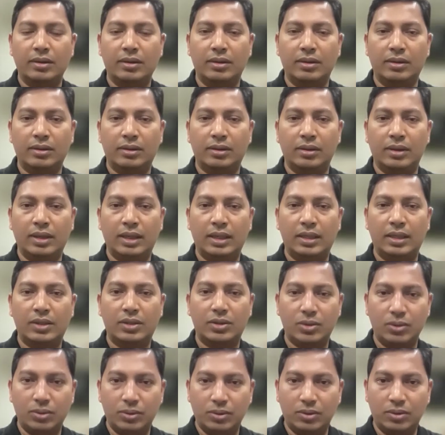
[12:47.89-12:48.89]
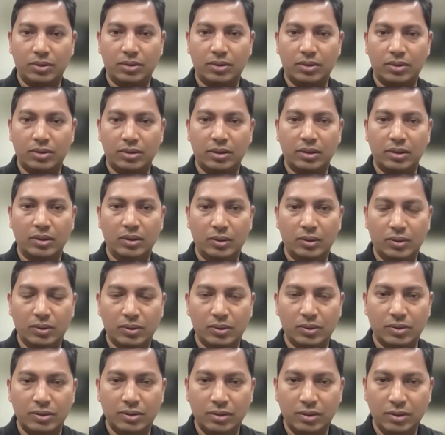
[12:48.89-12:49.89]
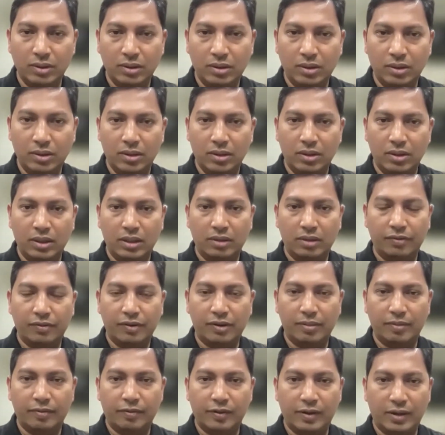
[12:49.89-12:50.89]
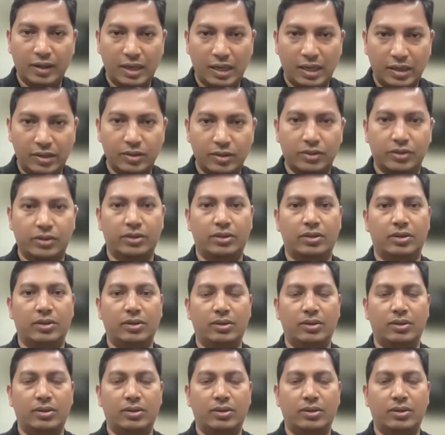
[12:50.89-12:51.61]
and store the glucose in the form of glycogen.